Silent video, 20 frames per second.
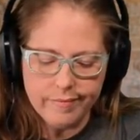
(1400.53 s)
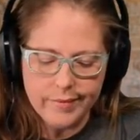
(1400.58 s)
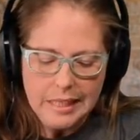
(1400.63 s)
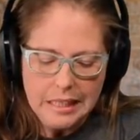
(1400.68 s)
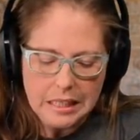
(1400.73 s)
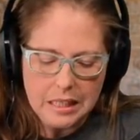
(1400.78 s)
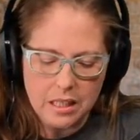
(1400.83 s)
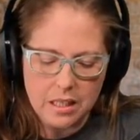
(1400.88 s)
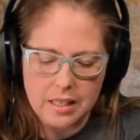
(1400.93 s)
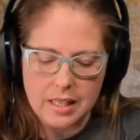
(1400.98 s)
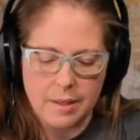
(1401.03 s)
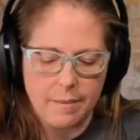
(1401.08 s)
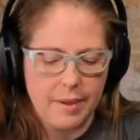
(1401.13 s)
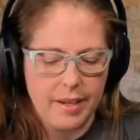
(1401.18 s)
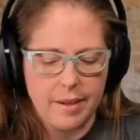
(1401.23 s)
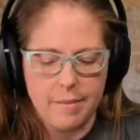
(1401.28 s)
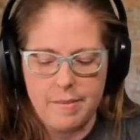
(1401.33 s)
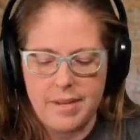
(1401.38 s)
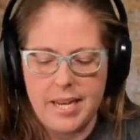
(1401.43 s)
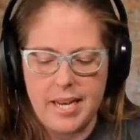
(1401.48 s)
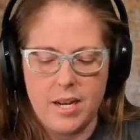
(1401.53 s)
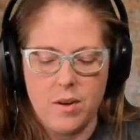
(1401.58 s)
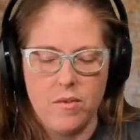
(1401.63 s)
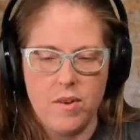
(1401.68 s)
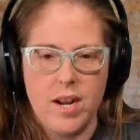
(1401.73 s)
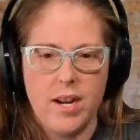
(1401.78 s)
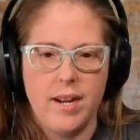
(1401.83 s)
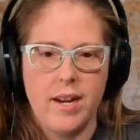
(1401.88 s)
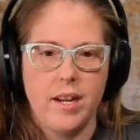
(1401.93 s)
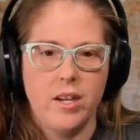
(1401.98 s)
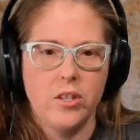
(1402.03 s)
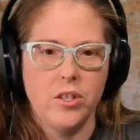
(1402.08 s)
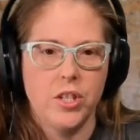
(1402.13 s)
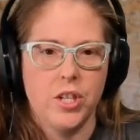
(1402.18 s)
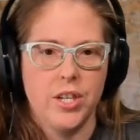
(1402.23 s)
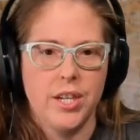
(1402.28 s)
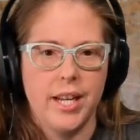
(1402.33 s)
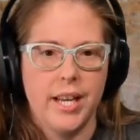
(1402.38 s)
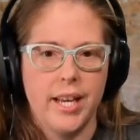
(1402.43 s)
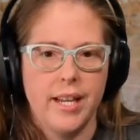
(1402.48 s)
Looks like I'm going to need a right angle
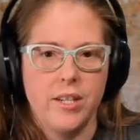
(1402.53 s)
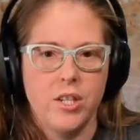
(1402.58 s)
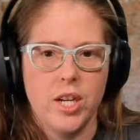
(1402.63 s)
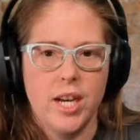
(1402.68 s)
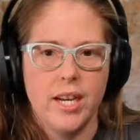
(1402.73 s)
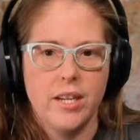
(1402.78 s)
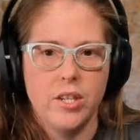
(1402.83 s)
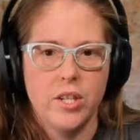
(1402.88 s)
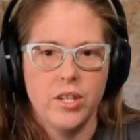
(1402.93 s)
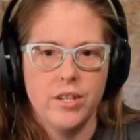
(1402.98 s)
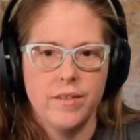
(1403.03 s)
turn again, Josh.